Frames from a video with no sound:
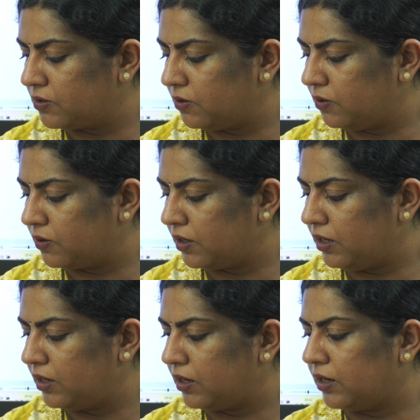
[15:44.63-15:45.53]
So you
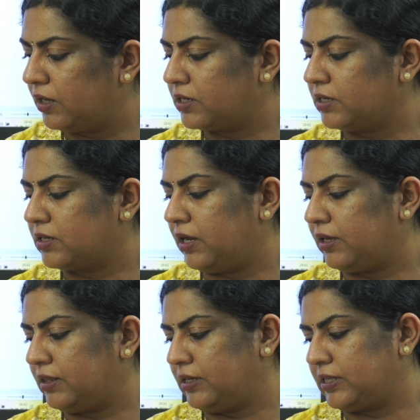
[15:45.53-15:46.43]
can connect it
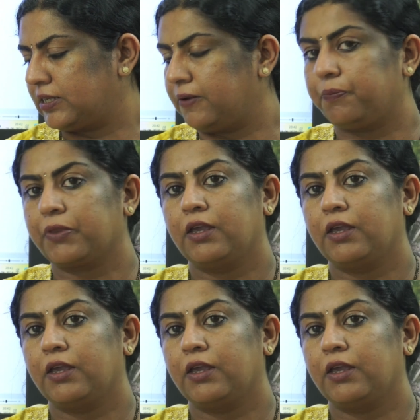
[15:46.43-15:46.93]
like this.